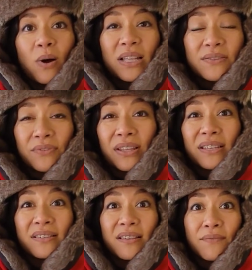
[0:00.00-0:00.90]
wands for
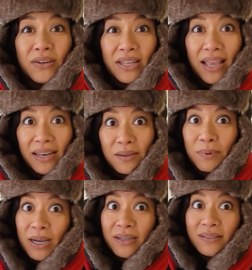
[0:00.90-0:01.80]
like seventy to eighty
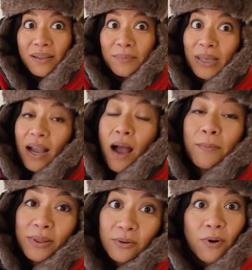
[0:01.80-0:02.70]
bucks. well, I'm, like, you,
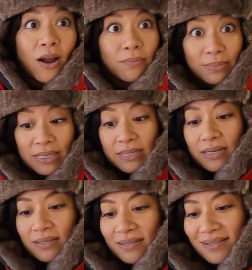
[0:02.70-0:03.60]
I'm in the wrong business.
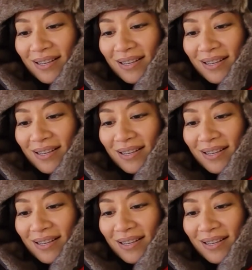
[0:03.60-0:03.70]
Yeah,